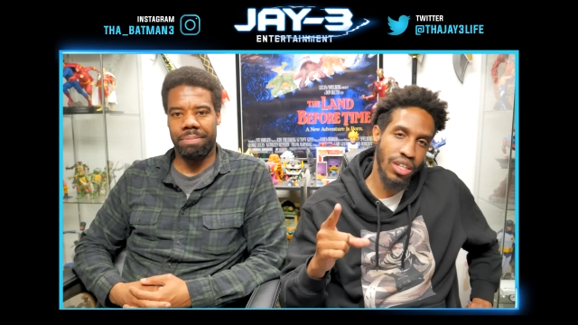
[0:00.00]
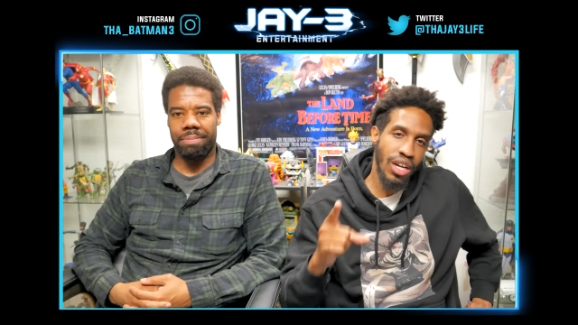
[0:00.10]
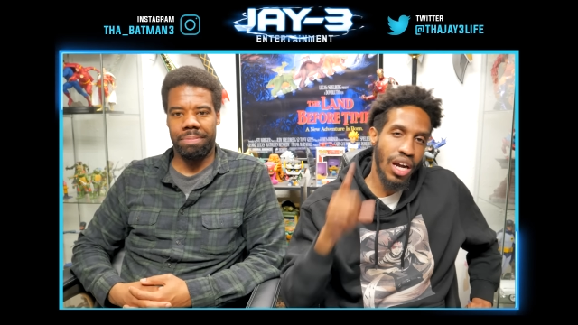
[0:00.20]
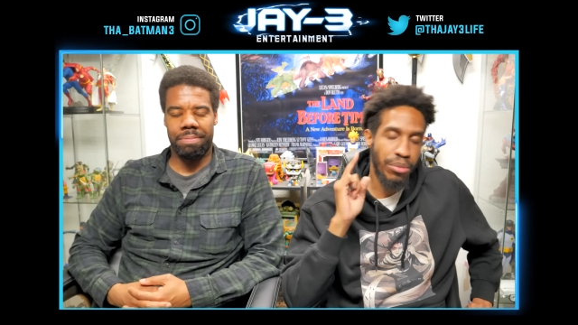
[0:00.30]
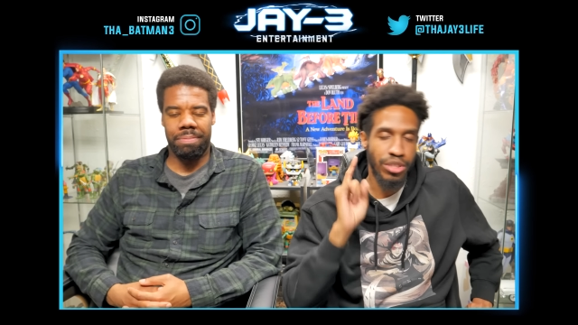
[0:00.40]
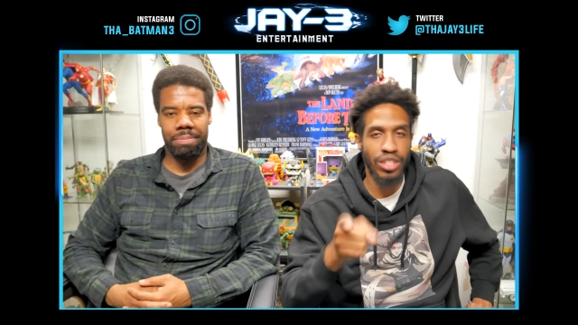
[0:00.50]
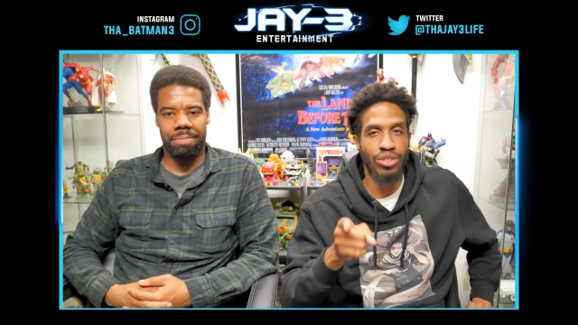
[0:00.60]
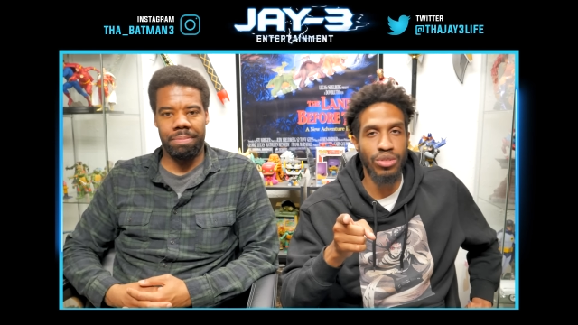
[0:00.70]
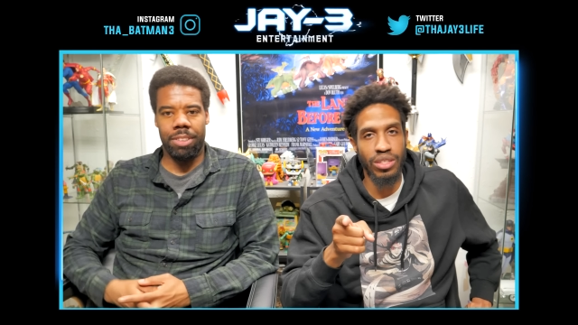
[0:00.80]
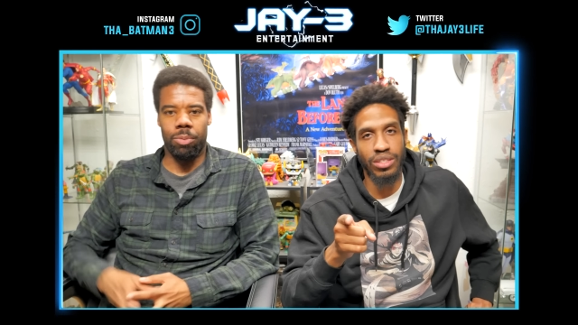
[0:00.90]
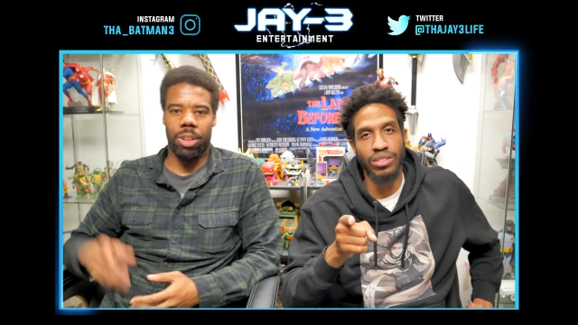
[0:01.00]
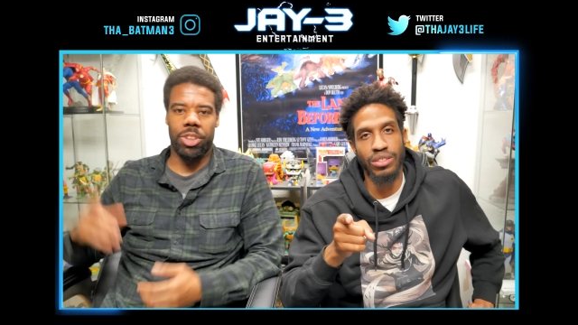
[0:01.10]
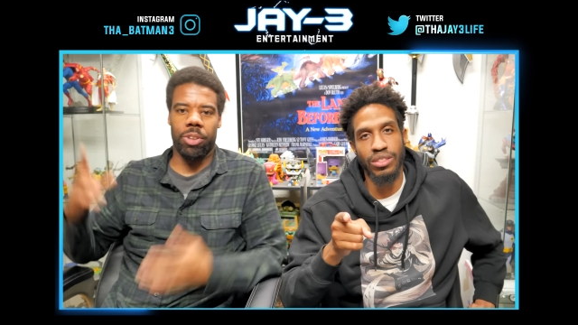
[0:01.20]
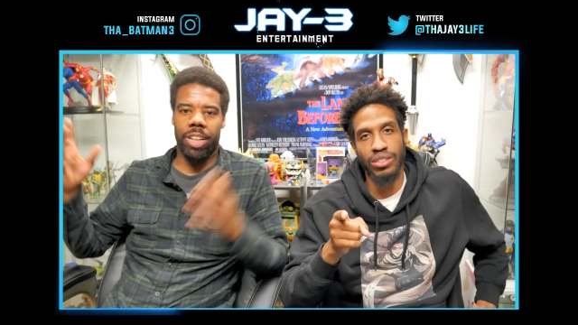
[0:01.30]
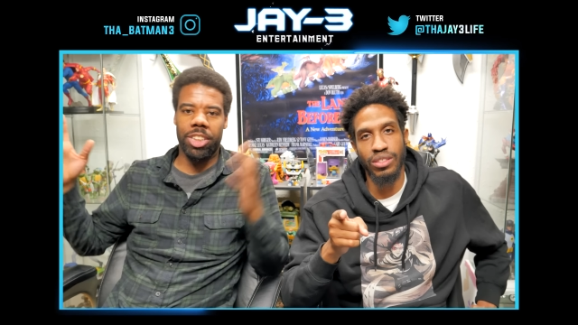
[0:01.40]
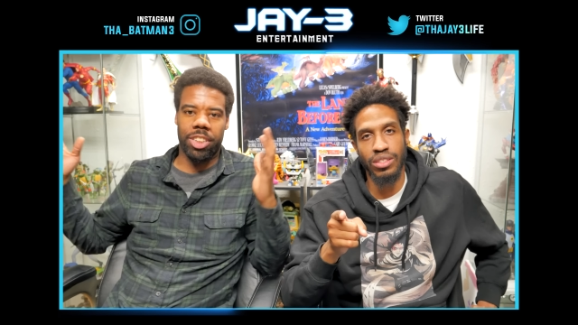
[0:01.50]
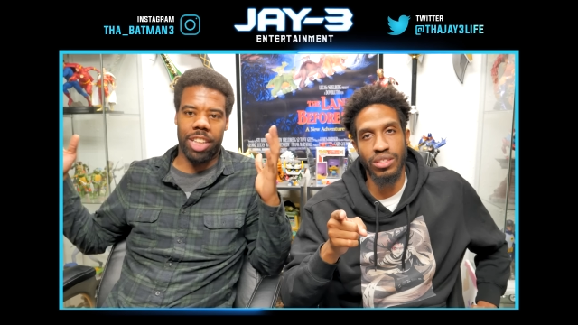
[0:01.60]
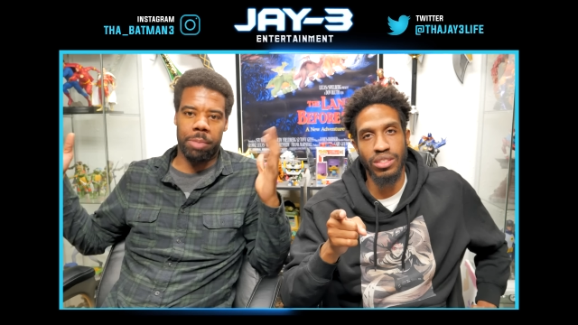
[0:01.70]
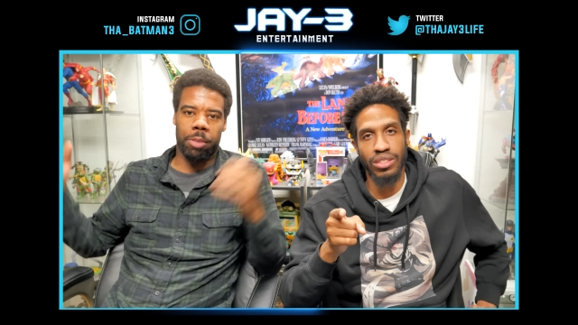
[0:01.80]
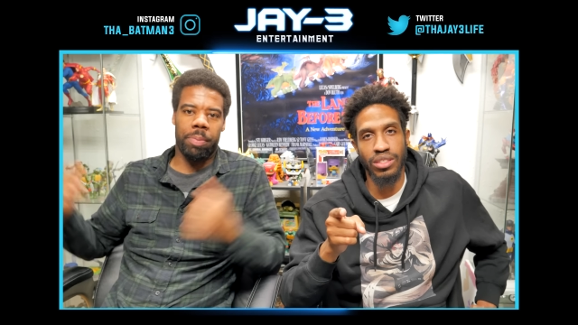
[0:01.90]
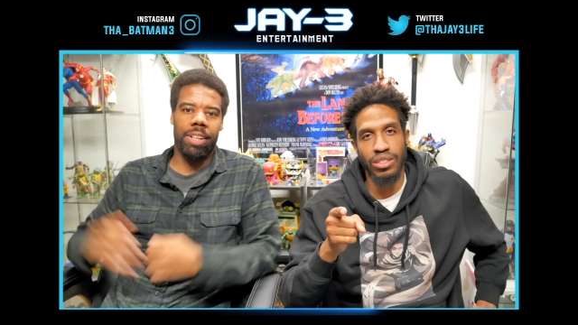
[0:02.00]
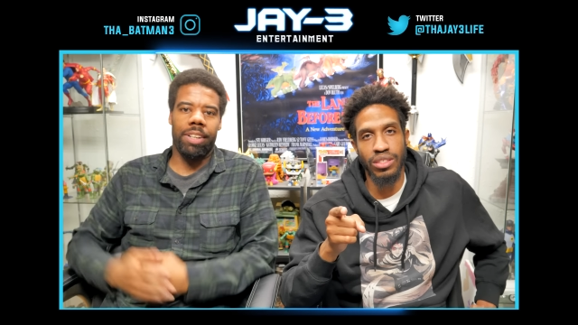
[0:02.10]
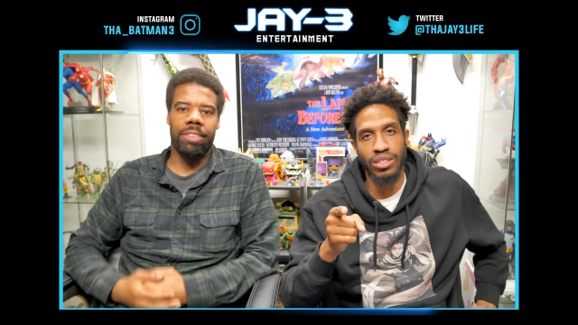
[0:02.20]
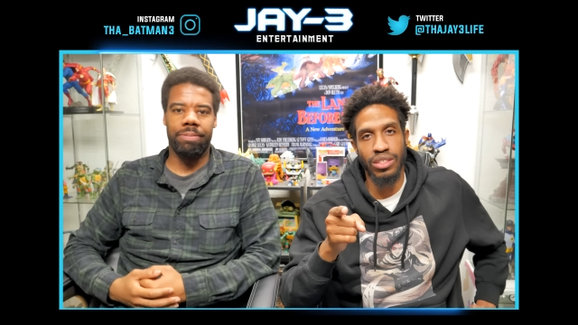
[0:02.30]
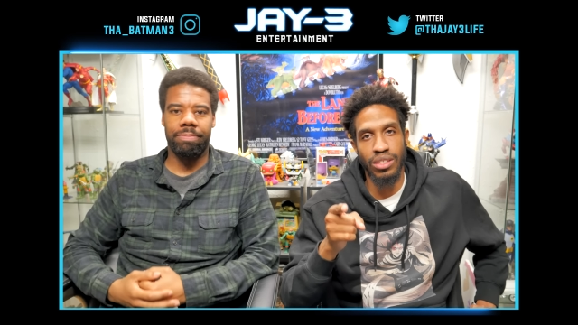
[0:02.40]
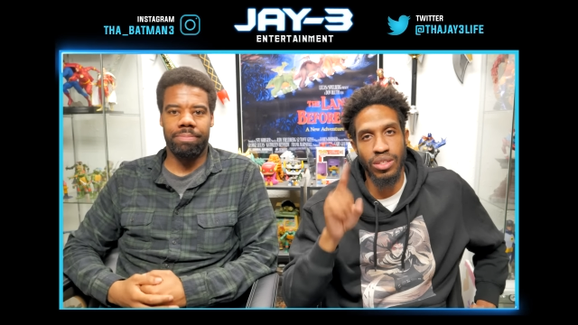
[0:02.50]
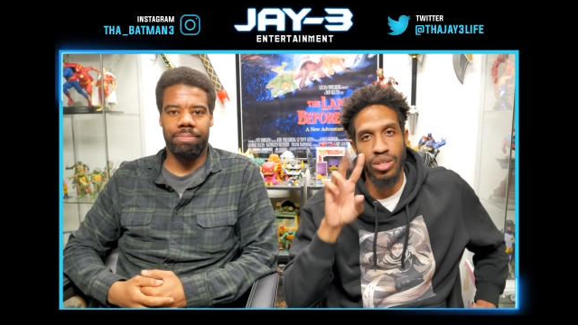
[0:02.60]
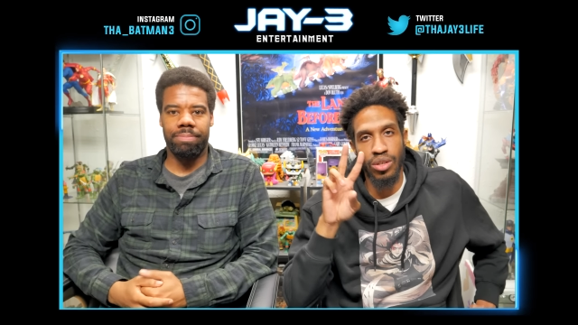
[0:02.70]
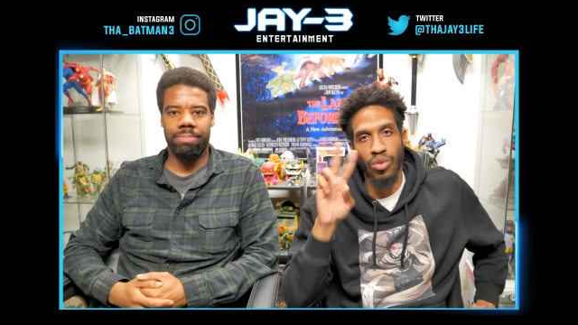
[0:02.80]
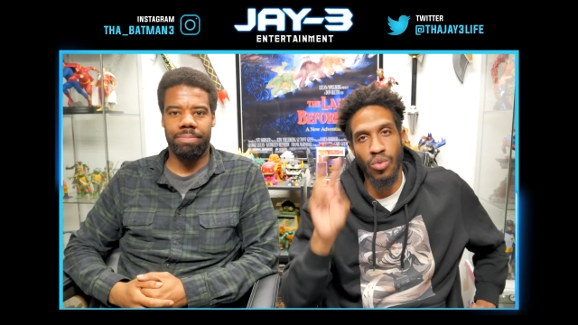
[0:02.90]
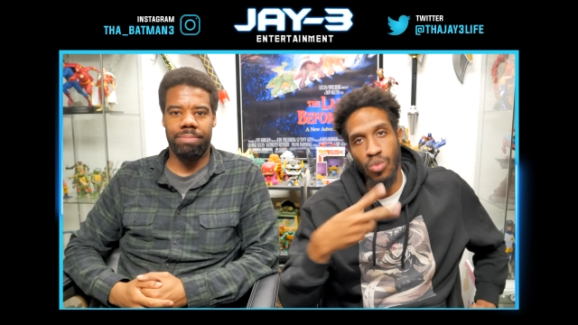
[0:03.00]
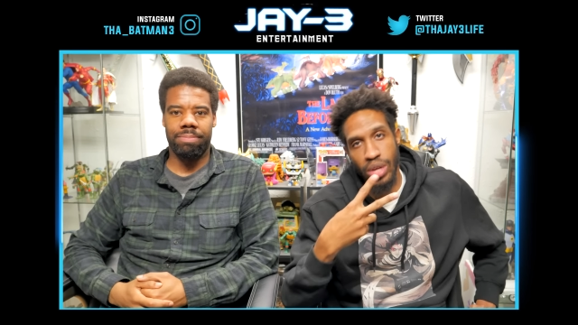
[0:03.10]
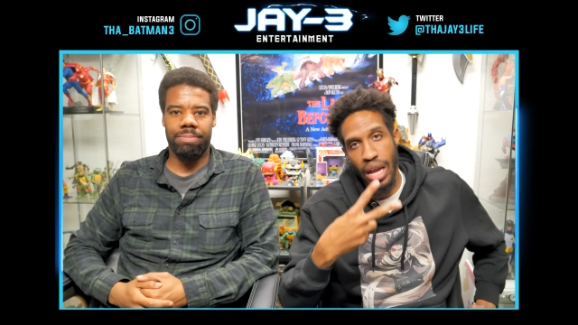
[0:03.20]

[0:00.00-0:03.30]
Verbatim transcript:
Speaker 1: I'm Jake three. Ronan Joe Genji, Cyborgpedia. We